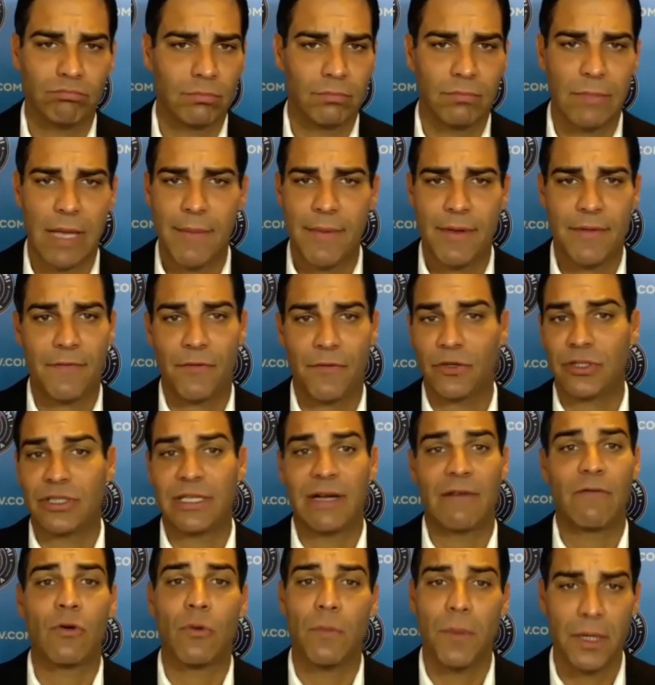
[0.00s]
maybe for
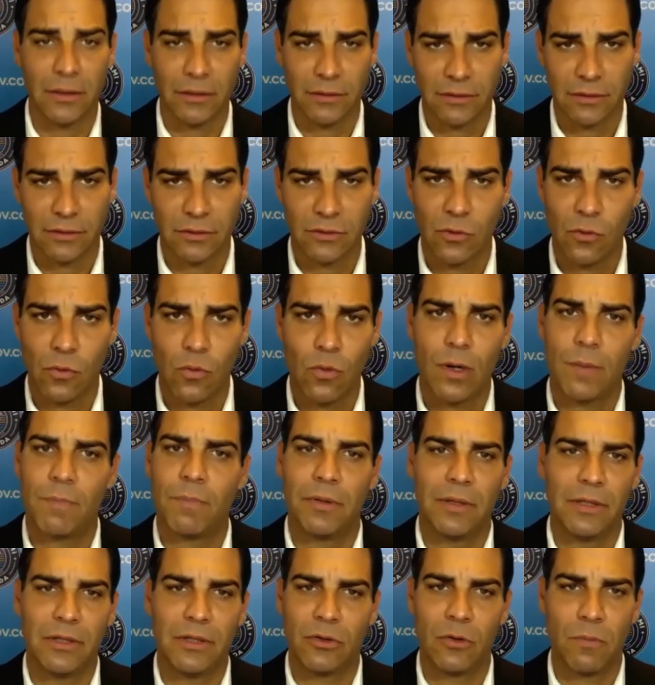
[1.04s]
several months what
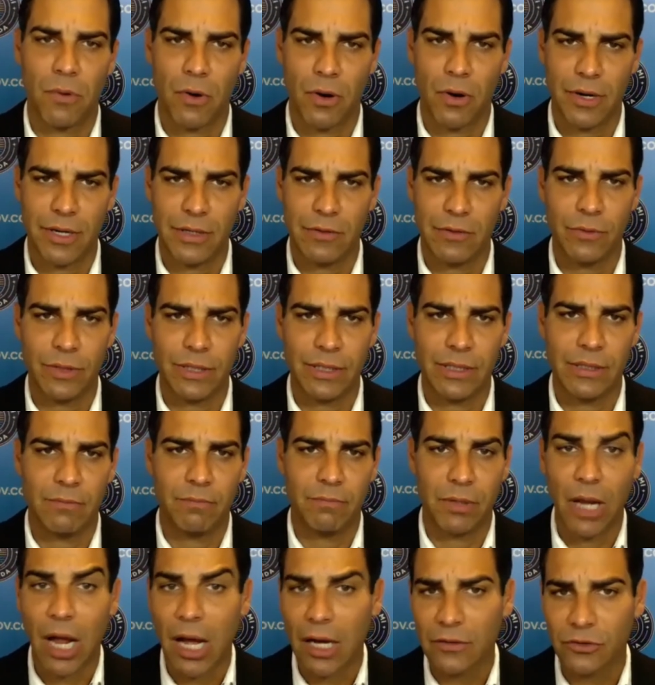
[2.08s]
political party we
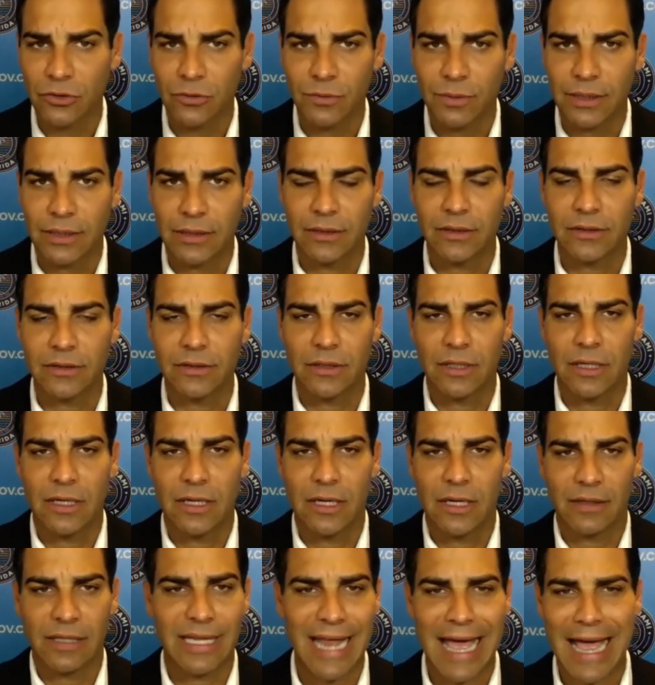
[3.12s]
belong to, because
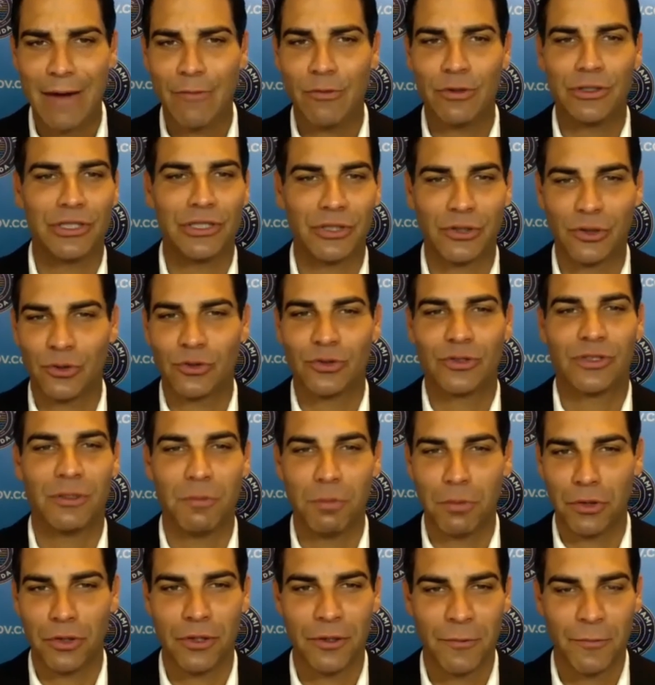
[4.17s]
the language is so
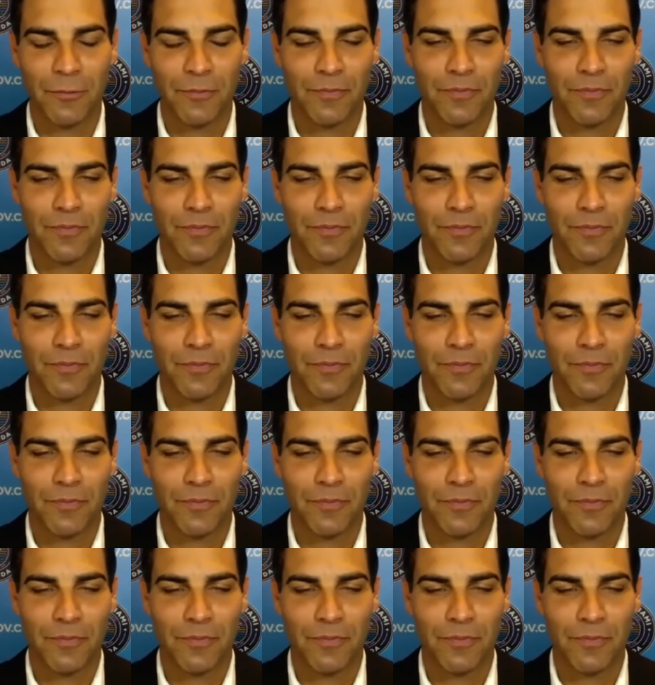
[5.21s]
similar.